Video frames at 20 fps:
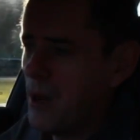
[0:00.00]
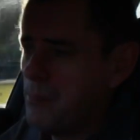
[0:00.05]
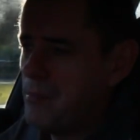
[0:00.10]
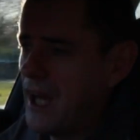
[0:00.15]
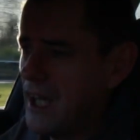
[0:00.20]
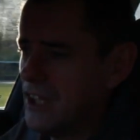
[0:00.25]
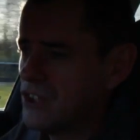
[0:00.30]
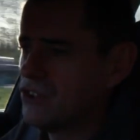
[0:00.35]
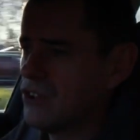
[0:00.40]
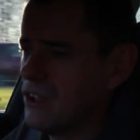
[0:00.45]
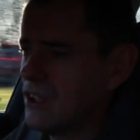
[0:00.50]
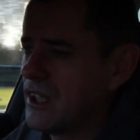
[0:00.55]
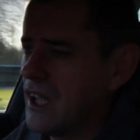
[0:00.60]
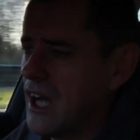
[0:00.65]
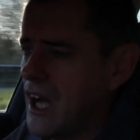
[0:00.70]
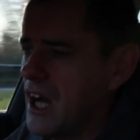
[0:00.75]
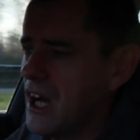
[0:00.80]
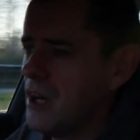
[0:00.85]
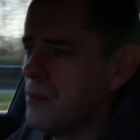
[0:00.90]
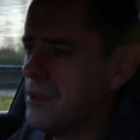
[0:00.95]
a petrol
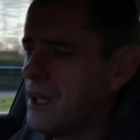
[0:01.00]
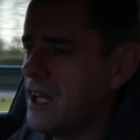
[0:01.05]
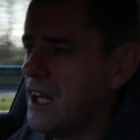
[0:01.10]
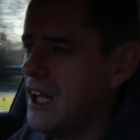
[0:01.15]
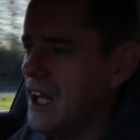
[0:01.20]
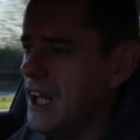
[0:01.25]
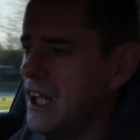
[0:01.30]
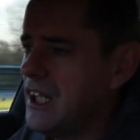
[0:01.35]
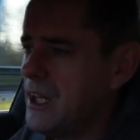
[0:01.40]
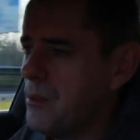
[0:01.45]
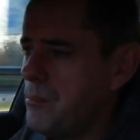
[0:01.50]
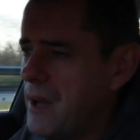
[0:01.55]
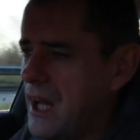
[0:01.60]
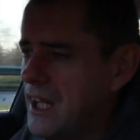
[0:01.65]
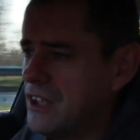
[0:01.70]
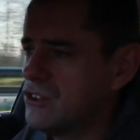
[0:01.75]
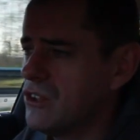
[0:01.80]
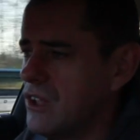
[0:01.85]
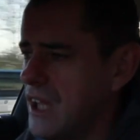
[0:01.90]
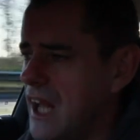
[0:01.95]
car, but I like a
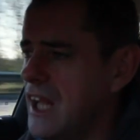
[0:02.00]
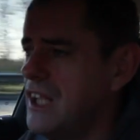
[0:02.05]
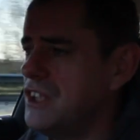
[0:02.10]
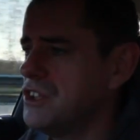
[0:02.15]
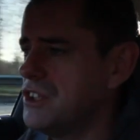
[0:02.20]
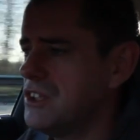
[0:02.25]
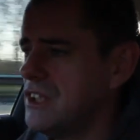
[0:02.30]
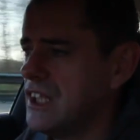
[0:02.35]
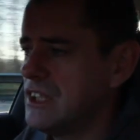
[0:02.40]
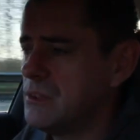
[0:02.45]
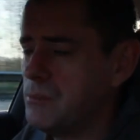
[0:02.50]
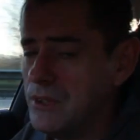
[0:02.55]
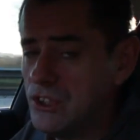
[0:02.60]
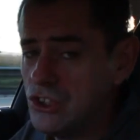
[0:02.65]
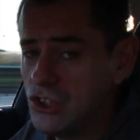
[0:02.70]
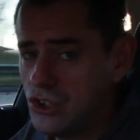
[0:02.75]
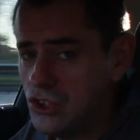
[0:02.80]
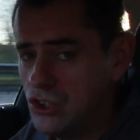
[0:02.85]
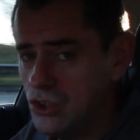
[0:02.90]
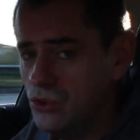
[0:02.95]
petrol engine that's been
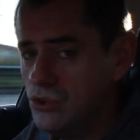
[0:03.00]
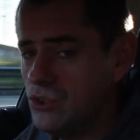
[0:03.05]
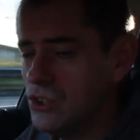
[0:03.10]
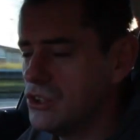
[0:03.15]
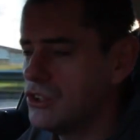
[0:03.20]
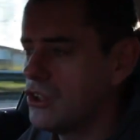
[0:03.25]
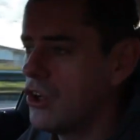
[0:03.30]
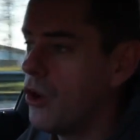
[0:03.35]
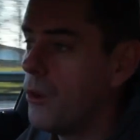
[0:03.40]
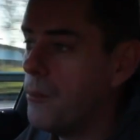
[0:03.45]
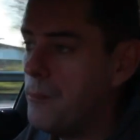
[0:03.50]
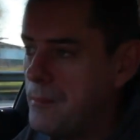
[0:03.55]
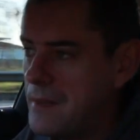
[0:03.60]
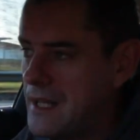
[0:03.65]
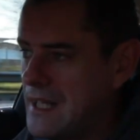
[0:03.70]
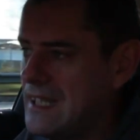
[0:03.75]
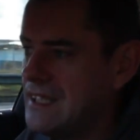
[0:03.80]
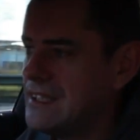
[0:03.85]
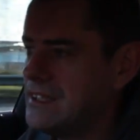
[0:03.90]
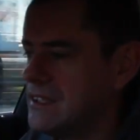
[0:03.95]
suited or
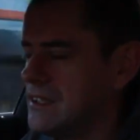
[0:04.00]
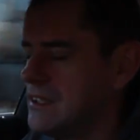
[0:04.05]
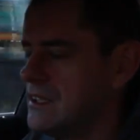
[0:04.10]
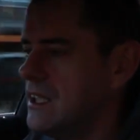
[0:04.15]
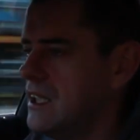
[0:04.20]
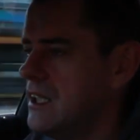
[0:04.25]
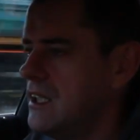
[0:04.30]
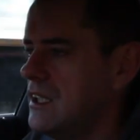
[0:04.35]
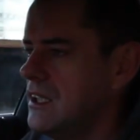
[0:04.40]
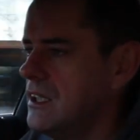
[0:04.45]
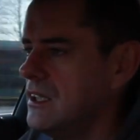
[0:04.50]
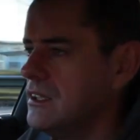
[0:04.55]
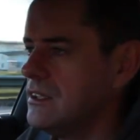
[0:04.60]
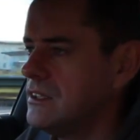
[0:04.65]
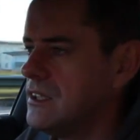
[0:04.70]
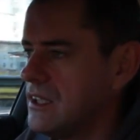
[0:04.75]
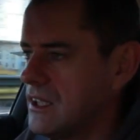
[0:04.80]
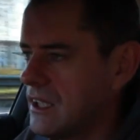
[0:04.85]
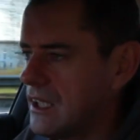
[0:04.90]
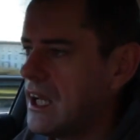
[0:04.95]
mated
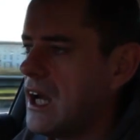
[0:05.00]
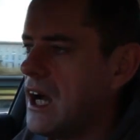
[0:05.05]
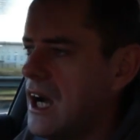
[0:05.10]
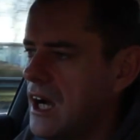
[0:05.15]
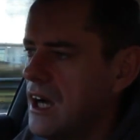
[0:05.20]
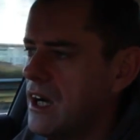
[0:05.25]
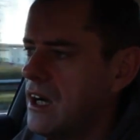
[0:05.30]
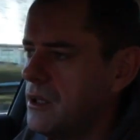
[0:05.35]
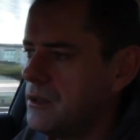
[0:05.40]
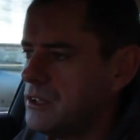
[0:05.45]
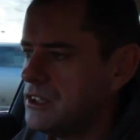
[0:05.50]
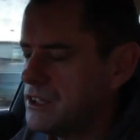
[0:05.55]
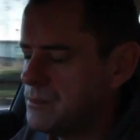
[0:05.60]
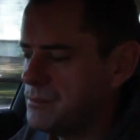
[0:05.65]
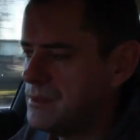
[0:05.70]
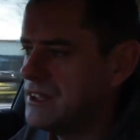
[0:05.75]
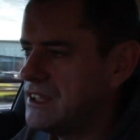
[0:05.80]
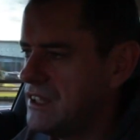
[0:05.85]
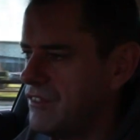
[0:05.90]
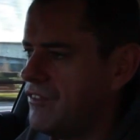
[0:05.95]
to the car
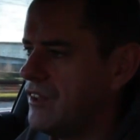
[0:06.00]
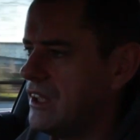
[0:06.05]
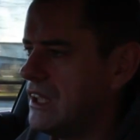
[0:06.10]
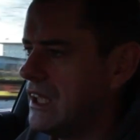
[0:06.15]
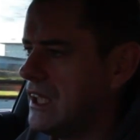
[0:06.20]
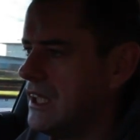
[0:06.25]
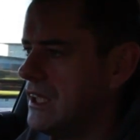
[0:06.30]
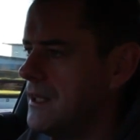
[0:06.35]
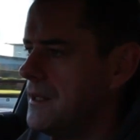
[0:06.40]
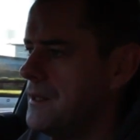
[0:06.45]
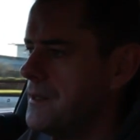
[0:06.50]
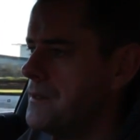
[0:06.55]
specifically.